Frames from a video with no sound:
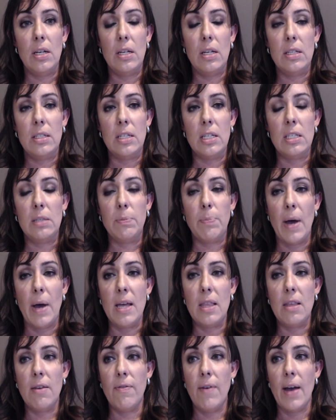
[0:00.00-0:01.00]

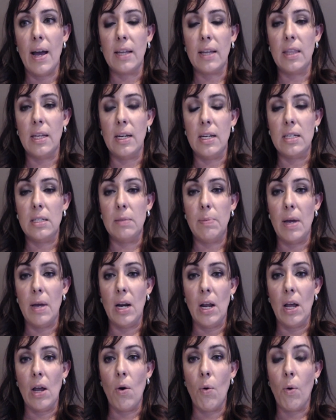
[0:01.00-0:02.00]
despite the fact that it has been
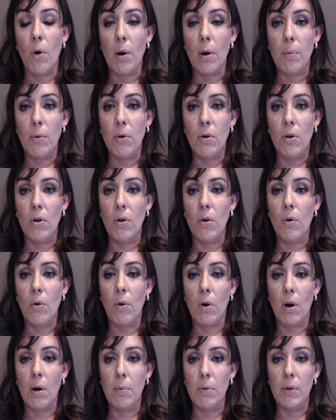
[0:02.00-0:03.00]
a horrible,
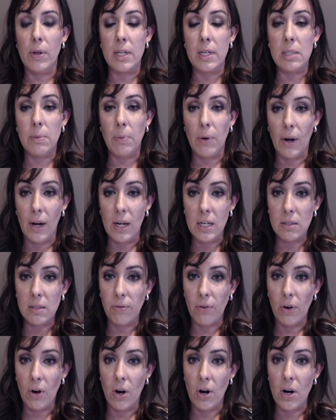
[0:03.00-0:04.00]
horrible experience
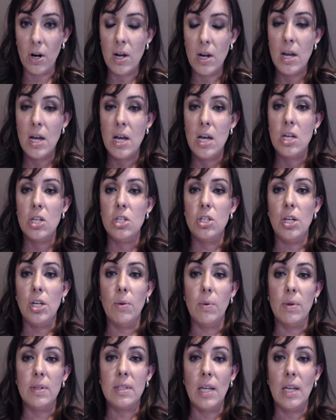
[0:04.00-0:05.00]
for her, she
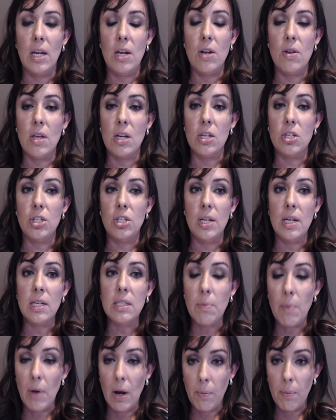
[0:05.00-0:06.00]
will tell you that she is a
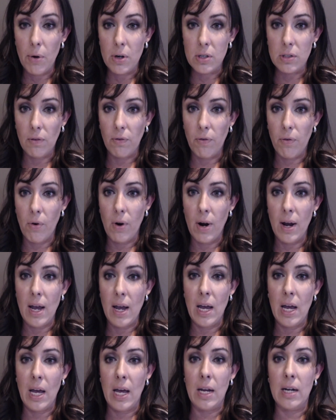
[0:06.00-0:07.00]
better person for it,
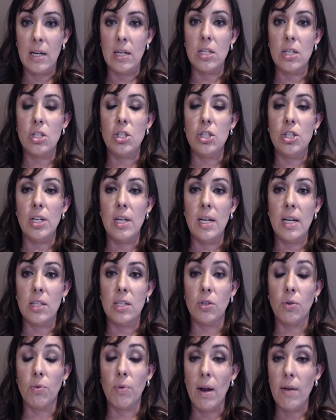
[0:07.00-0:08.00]
and she is
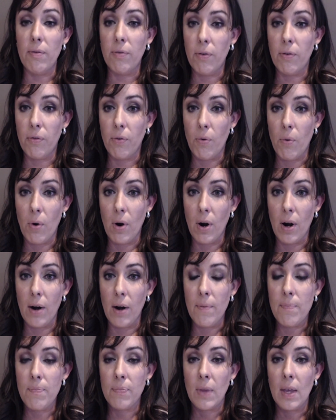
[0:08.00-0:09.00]
grateful
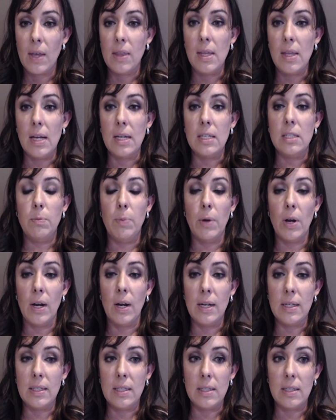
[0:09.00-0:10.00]
for the
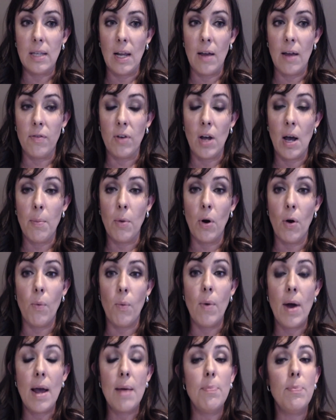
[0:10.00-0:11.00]
experiences that have come her
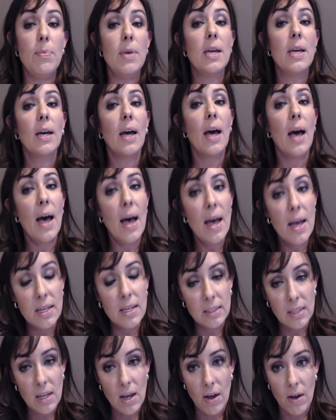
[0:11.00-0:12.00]
way
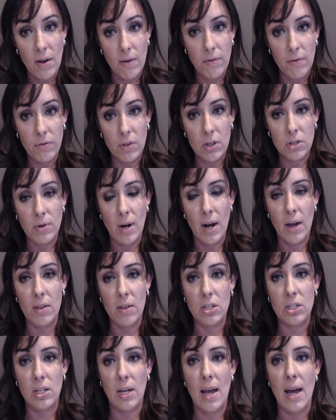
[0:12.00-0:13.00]
because of the trial
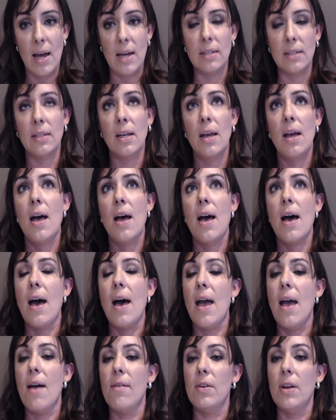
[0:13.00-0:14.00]
that she has. I
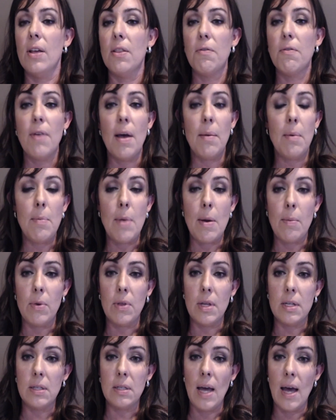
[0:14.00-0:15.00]
have another family member
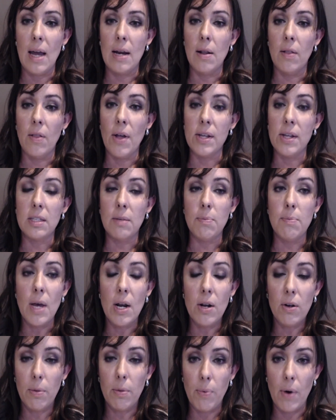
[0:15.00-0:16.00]
that's had lots of
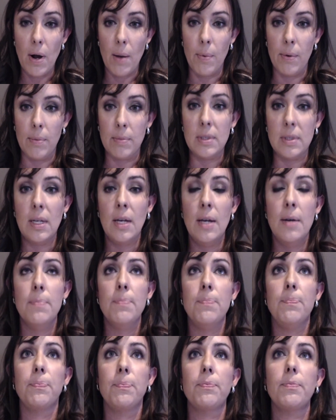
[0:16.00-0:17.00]
medical problems,
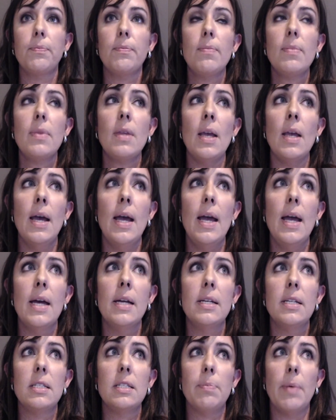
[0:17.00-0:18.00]

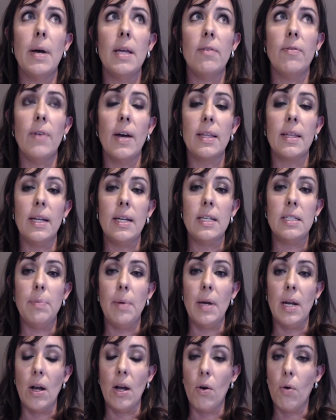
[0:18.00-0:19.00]
and despite the fact that it's
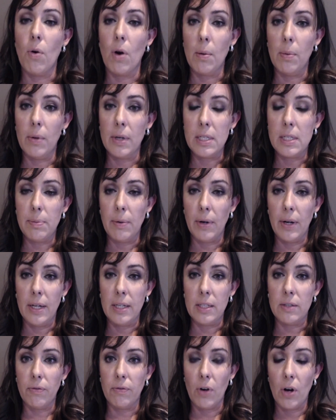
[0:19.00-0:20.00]
been a horrible
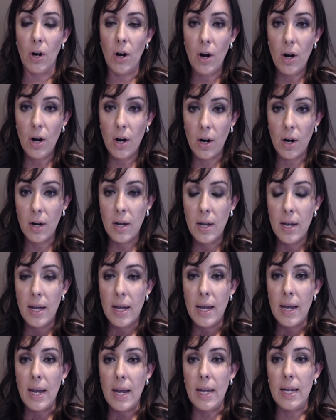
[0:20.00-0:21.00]
experience for her,
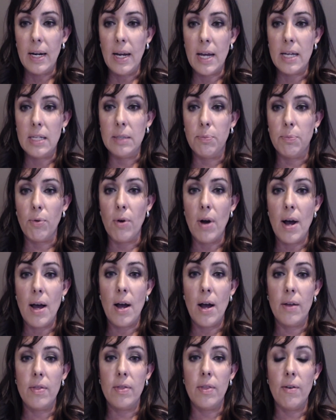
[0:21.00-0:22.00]
it has brought
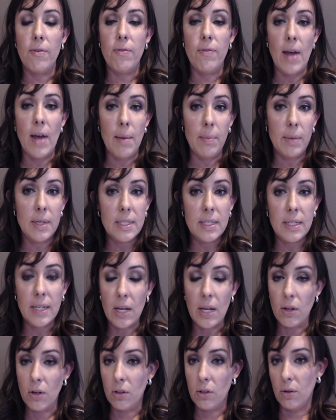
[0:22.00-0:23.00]
the family
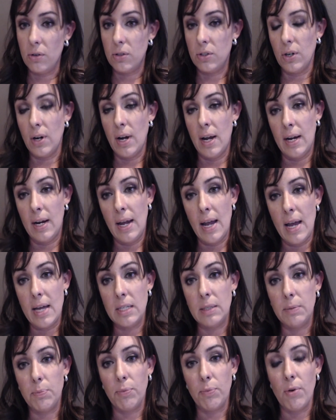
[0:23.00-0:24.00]
together closer, and it
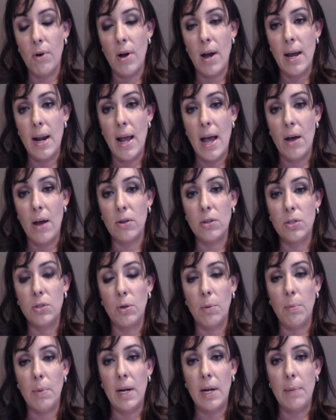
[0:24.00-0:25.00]
has brought out so
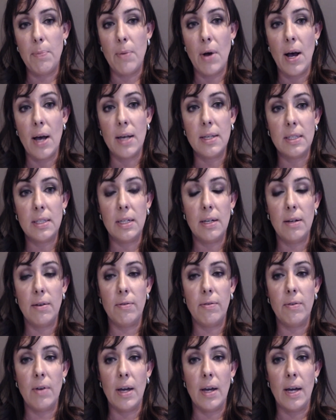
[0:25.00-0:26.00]
many positive